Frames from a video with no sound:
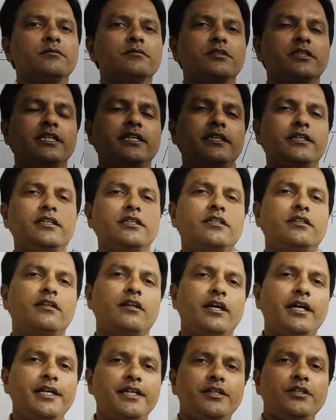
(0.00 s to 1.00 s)
He
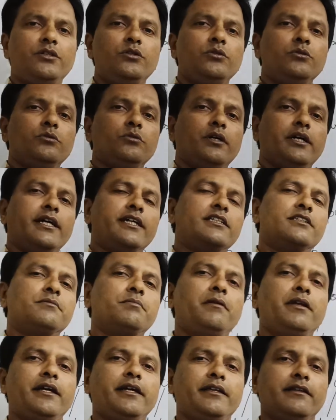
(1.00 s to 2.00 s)
tried to
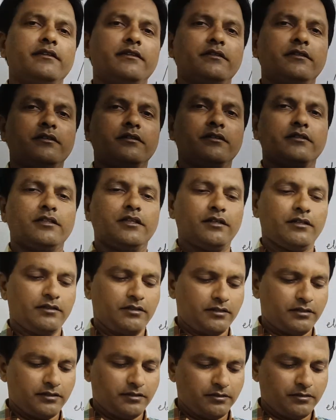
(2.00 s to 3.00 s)
explain the
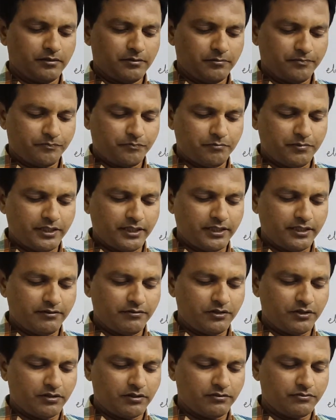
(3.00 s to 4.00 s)

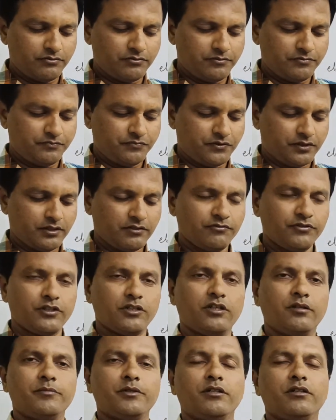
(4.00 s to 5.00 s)
behavior of
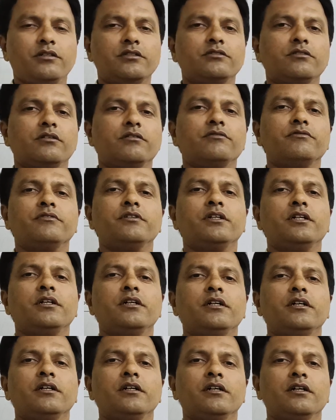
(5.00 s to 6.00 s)
phenomenons of
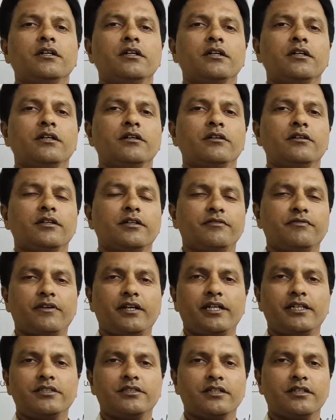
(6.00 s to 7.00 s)

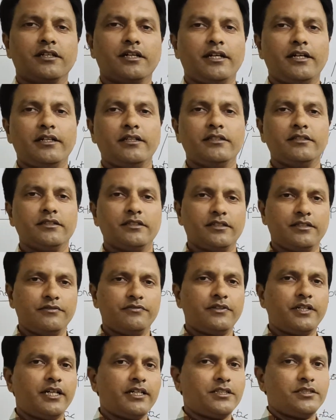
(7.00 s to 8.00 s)
reflection and
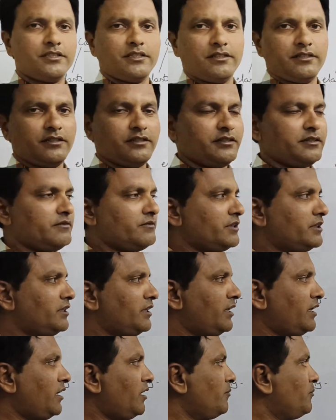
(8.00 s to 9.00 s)
refraction with the
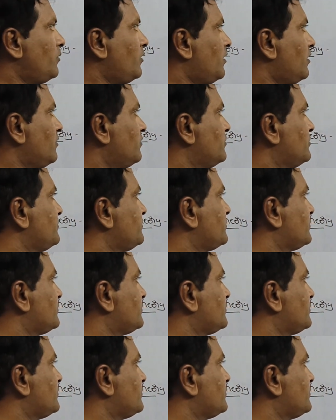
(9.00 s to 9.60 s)
help of